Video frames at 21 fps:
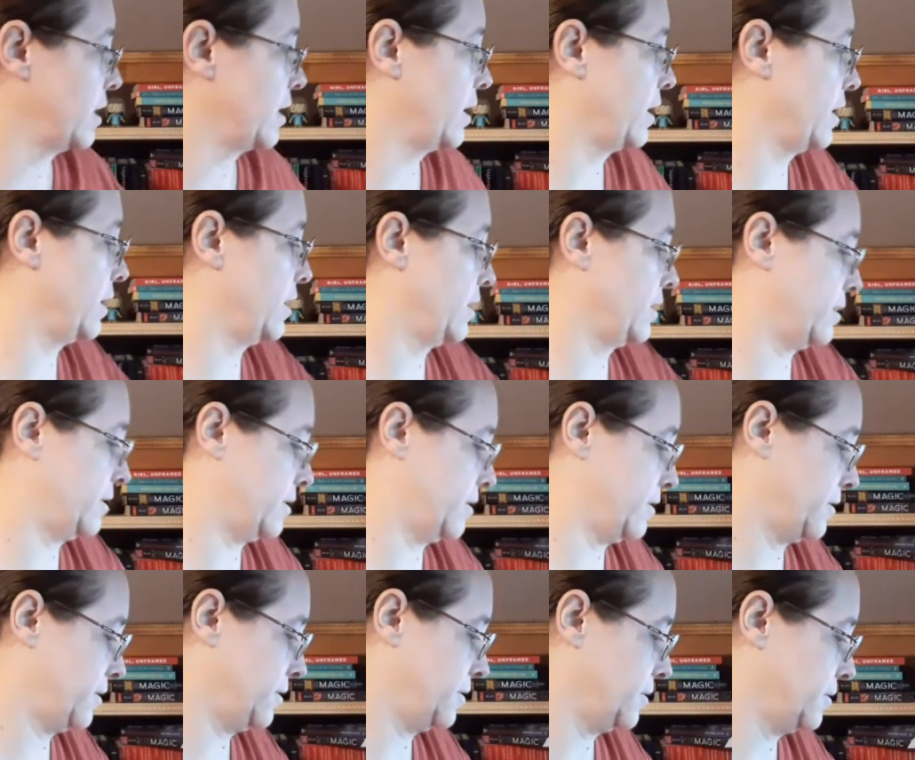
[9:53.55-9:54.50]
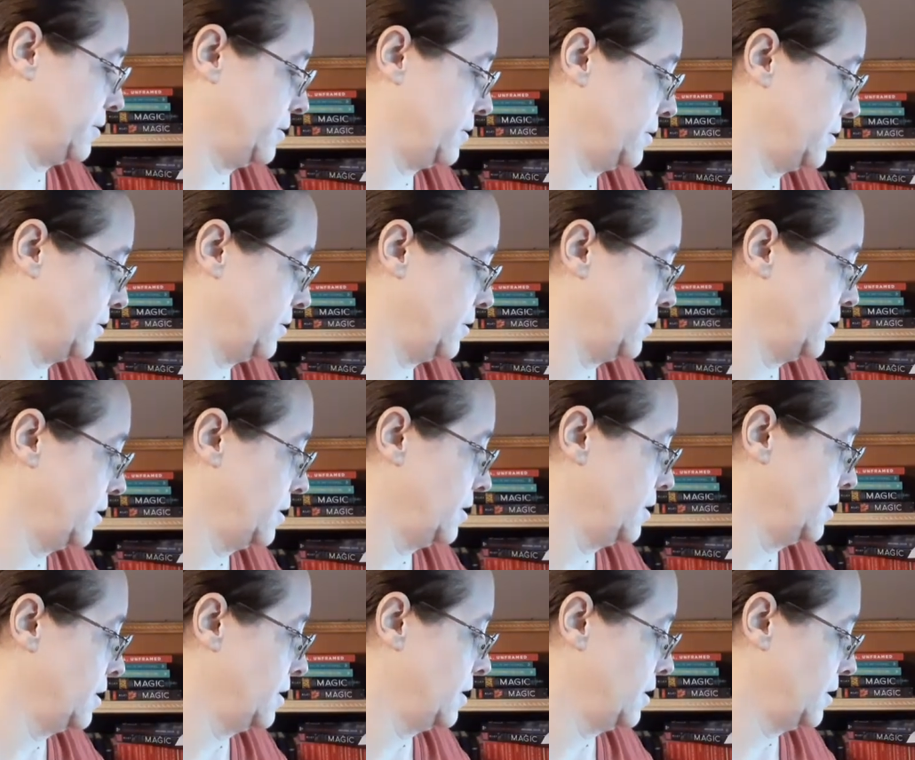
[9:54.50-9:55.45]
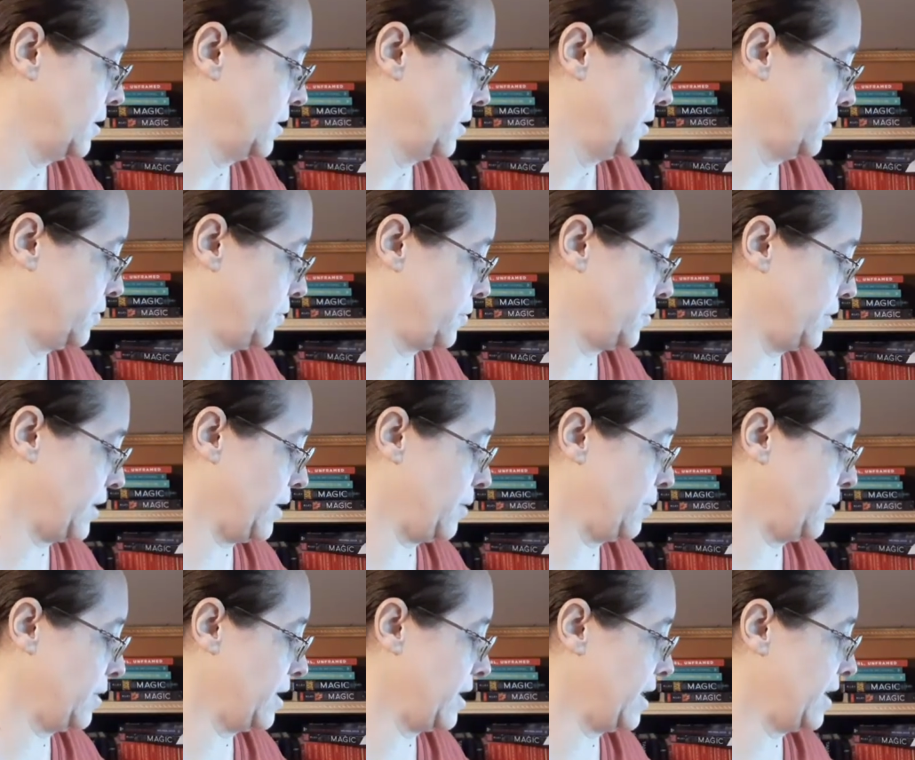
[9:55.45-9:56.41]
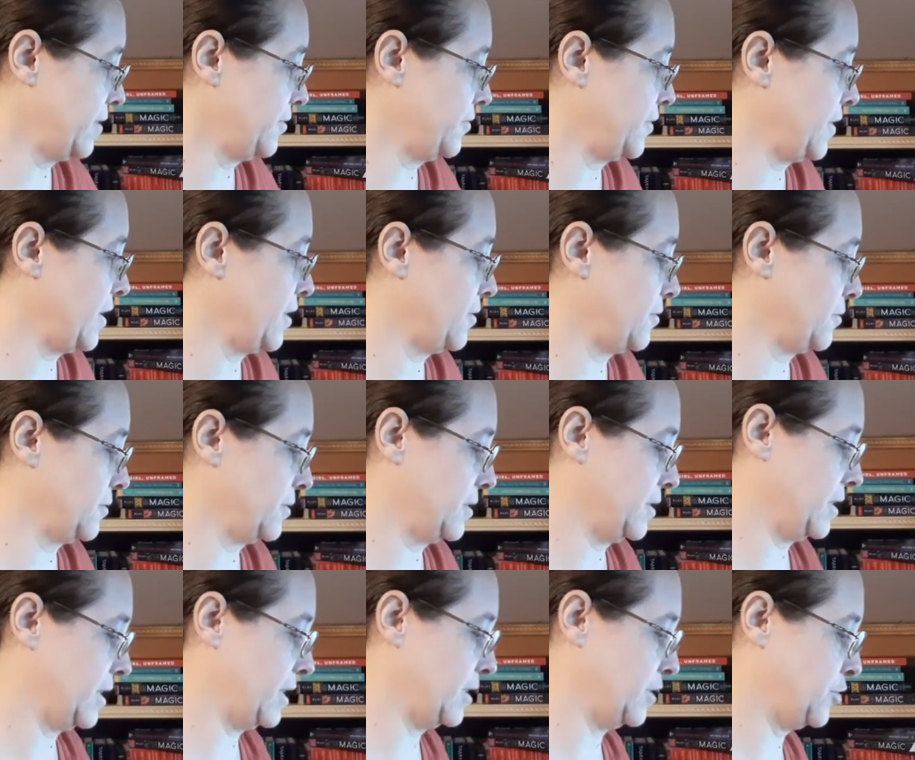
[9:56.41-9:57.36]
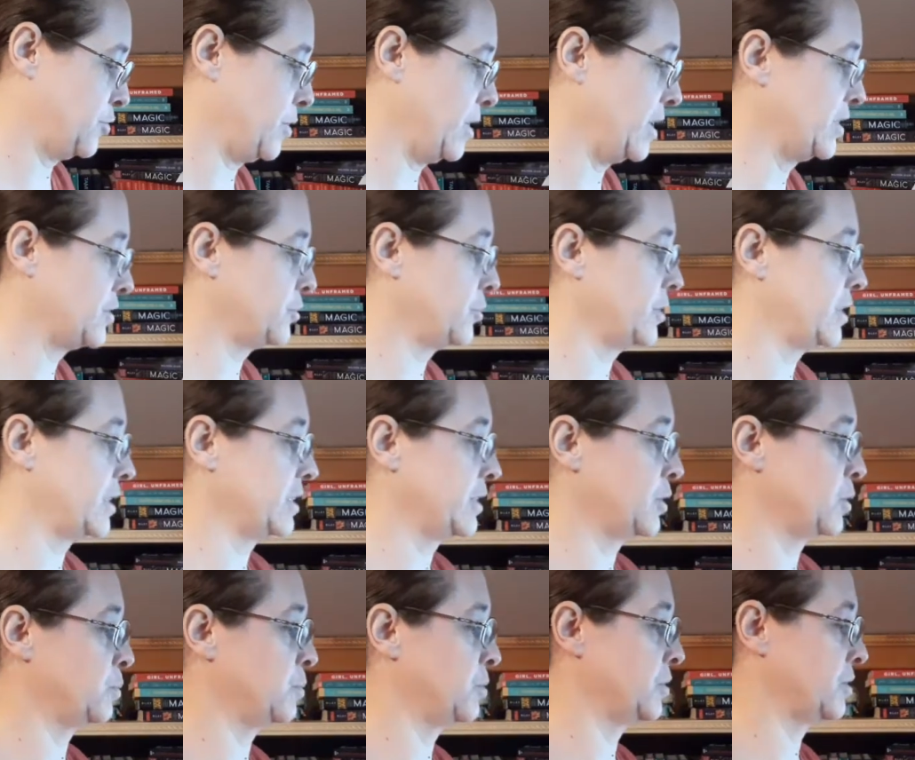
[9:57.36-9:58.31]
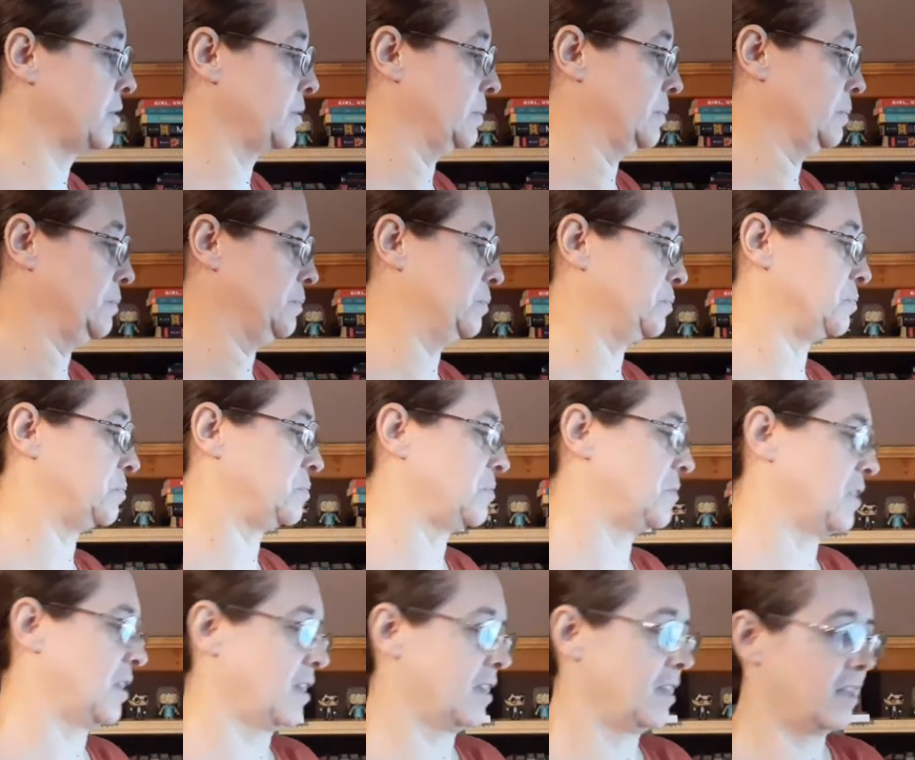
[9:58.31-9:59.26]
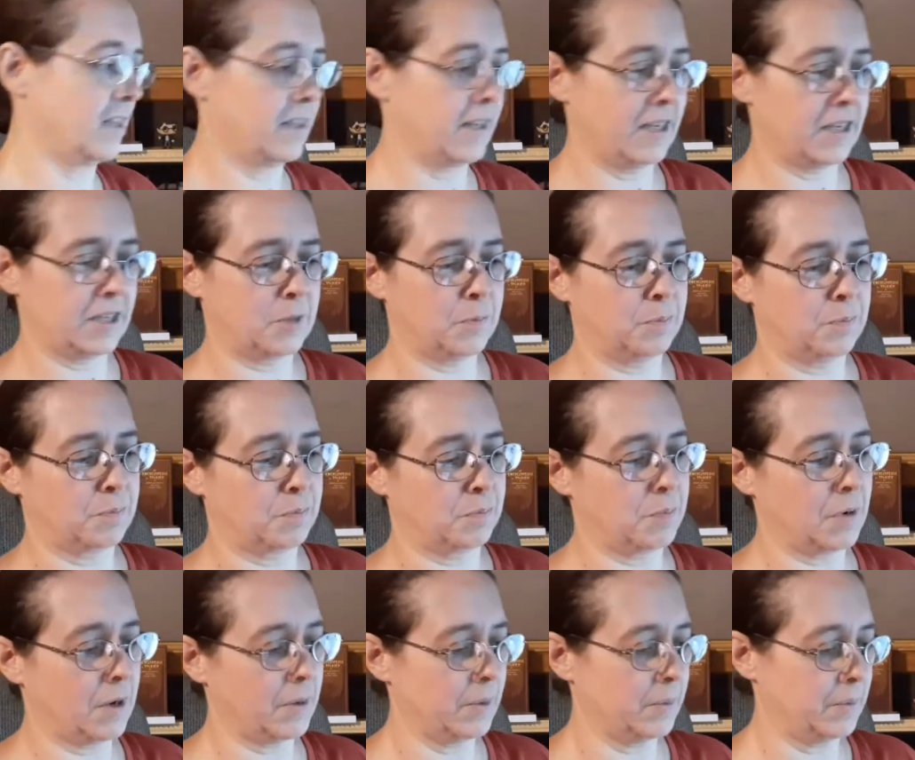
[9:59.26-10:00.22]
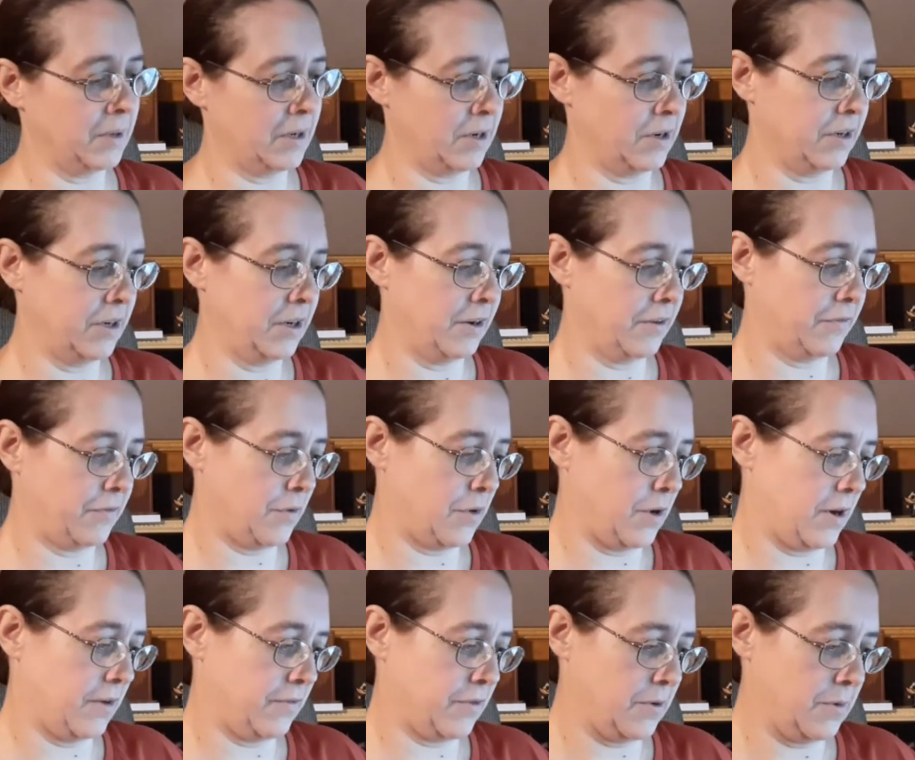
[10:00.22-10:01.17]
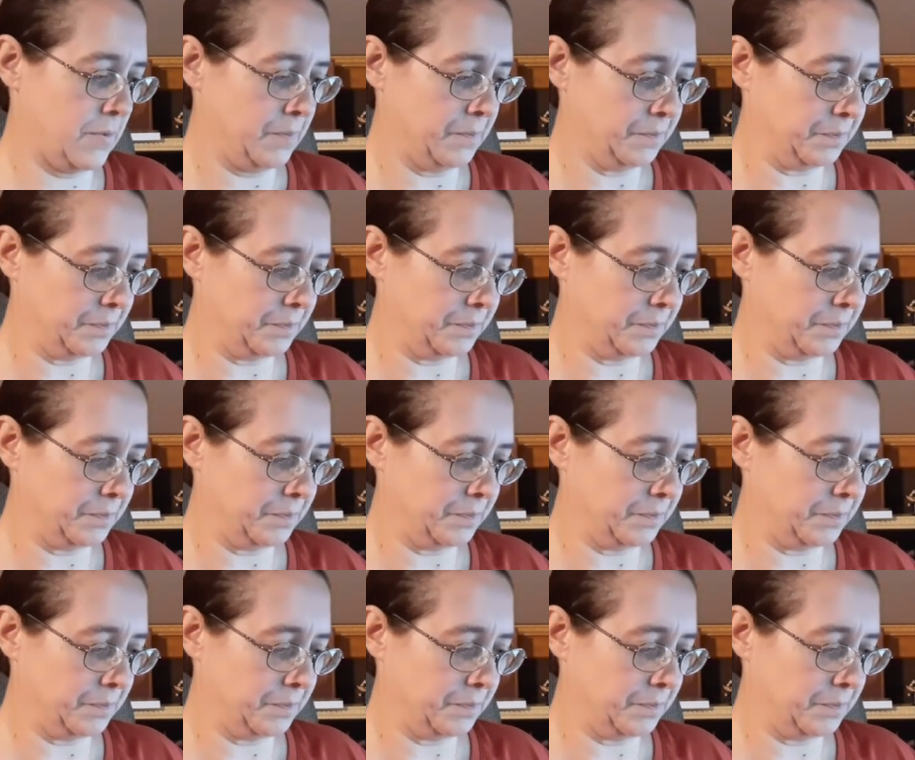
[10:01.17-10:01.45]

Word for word: And for that one, I found a strange looking little book that's probably been on here forever.